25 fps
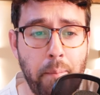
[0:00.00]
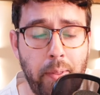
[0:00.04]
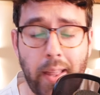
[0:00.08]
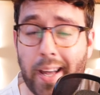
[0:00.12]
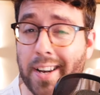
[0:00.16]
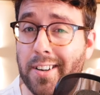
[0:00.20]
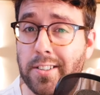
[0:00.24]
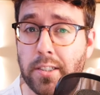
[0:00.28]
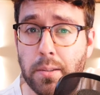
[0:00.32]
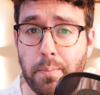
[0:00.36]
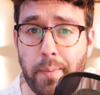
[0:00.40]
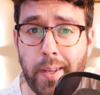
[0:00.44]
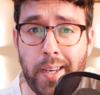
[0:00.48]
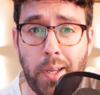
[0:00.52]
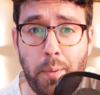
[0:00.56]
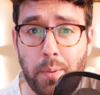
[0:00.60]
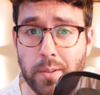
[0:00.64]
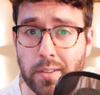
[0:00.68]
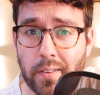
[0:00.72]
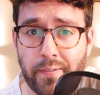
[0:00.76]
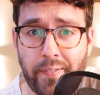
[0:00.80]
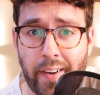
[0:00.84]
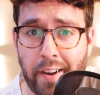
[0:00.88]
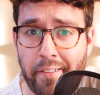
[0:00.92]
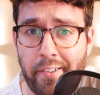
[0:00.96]
But that doesn't mean he
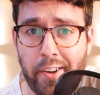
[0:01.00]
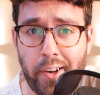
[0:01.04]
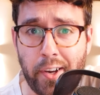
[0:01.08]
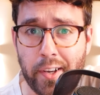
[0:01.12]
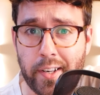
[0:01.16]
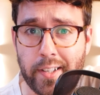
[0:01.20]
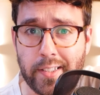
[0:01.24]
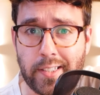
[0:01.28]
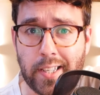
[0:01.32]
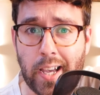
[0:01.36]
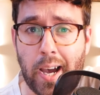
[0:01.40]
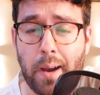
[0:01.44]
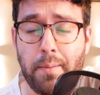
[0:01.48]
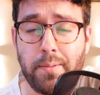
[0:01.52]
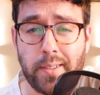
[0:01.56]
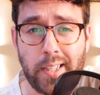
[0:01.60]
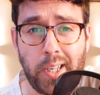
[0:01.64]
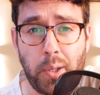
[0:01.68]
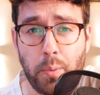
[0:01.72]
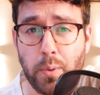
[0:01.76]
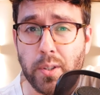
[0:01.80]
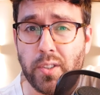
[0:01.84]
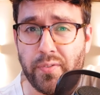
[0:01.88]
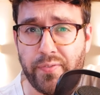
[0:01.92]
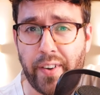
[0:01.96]
wasn't very good at times, and
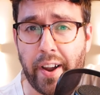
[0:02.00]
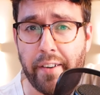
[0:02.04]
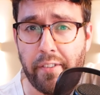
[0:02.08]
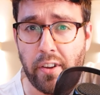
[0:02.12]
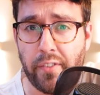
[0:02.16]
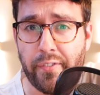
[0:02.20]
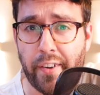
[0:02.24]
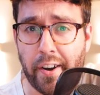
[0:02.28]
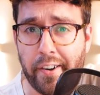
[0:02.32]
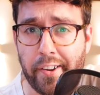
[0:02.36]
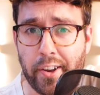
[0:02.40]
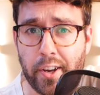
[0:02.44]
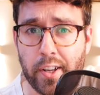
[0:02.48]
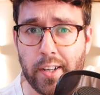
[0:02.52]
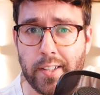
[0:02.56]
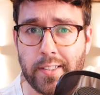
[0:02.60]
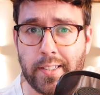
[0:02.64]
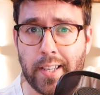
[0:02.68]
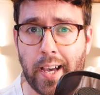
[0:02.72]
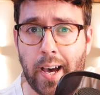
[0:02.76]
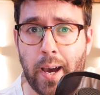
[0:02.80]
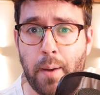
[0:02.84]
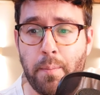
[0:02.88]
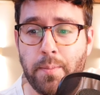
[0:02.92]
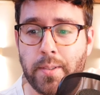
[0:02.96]
he was very, very good at
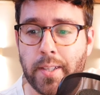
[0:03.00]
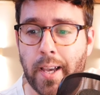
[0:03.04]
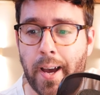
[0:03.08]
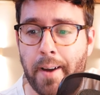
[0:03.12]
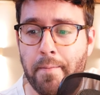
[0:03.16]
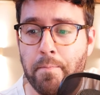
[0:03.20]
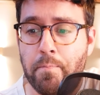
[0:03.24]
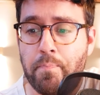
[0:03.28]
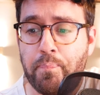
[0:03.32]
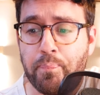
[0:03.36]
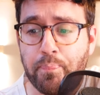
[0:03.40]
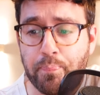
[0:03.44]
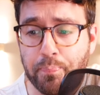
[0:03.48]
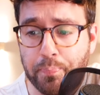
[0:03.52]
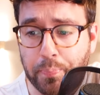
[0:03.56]
times. Um,